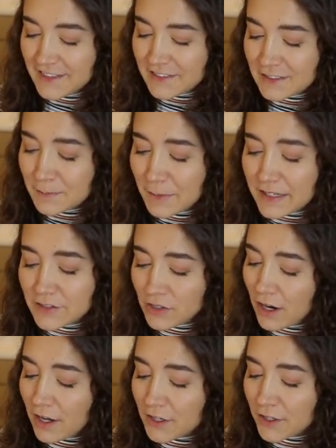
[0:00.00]
this is my
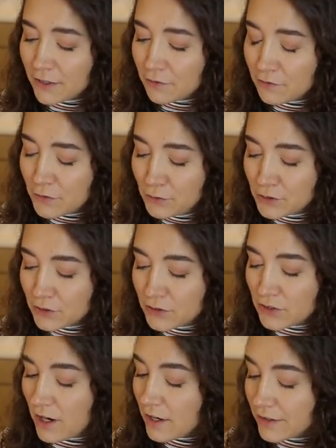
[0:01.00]
daughter and future
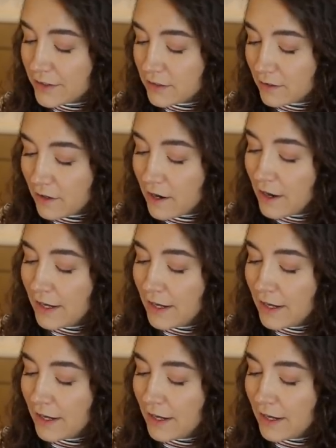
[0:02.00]
daughter-in-law,